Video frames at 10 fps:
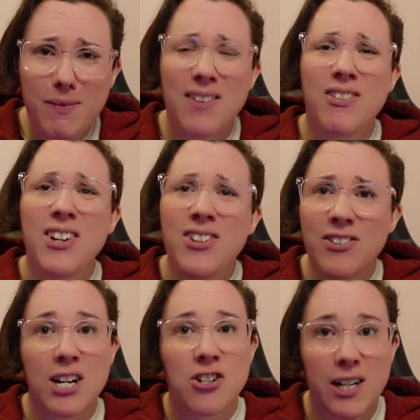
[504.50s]
this is
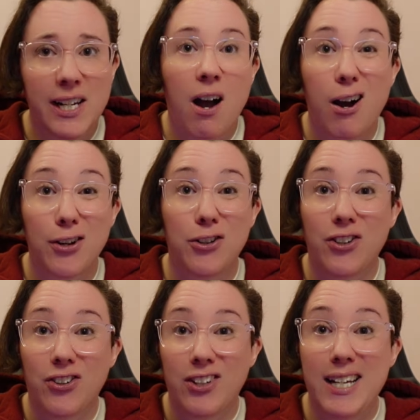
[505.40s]
actually harder to
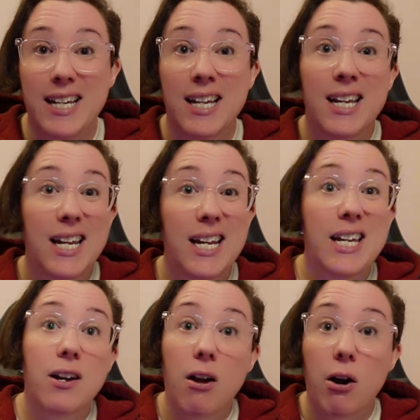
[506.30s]
see in
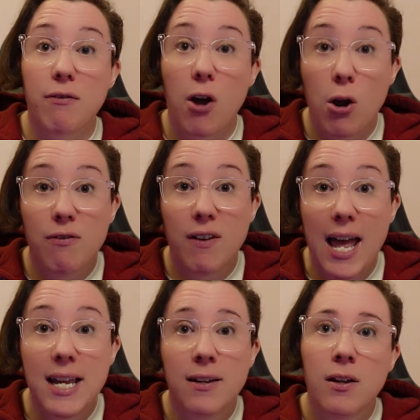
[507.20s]
a live overlay,